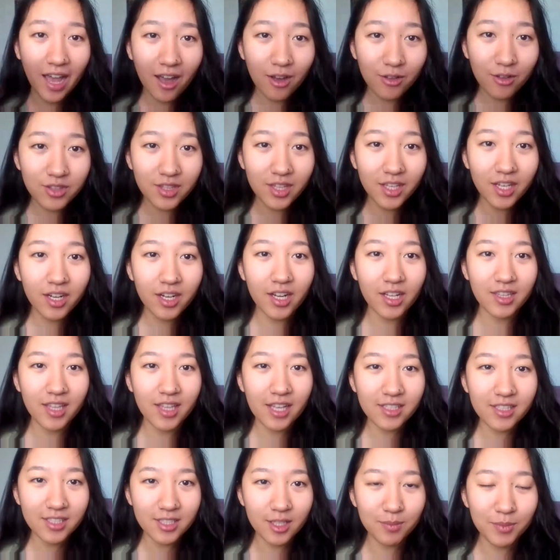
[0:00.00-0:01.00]
out there, and
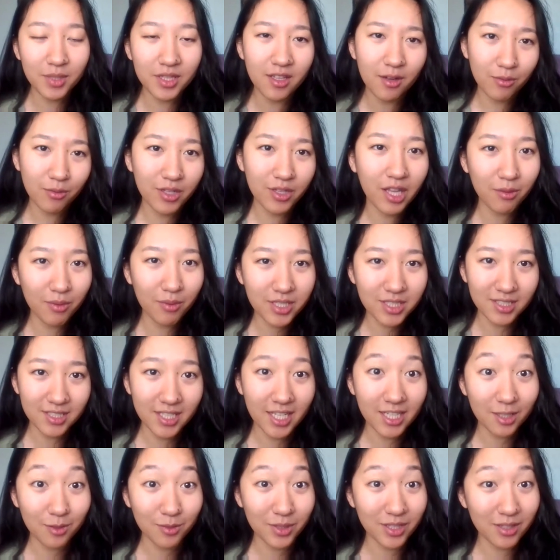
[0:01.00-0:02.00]
that's something that really
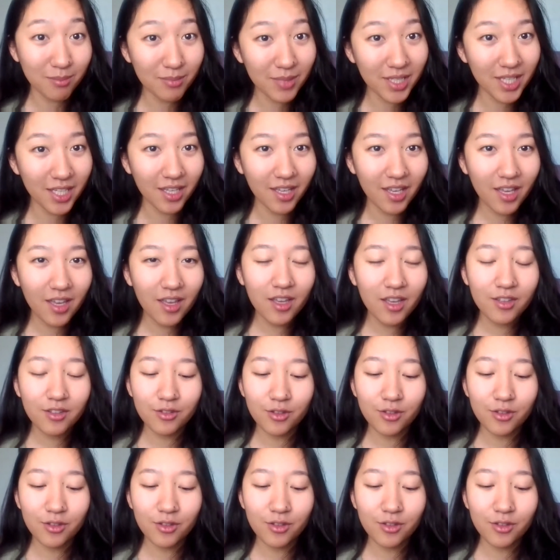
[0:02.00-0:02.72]
resonated with me.